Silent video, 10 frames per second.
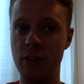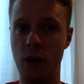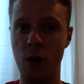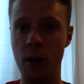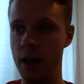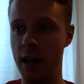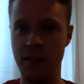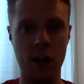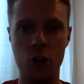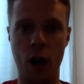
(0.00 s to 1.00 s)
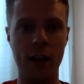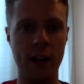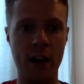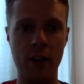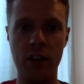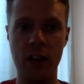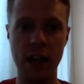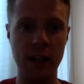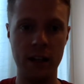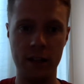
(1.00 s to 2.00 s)
So is it a trial and error
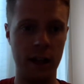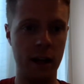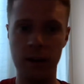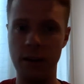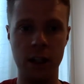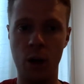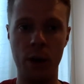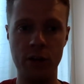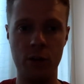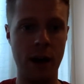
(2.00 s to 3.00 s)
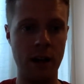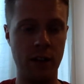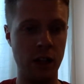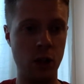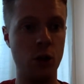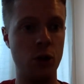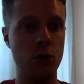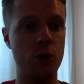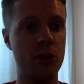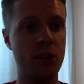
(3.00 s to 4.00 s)
thing? Is it, is there anything you can
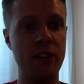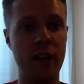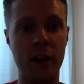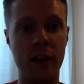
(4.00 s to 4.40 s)
do to assess that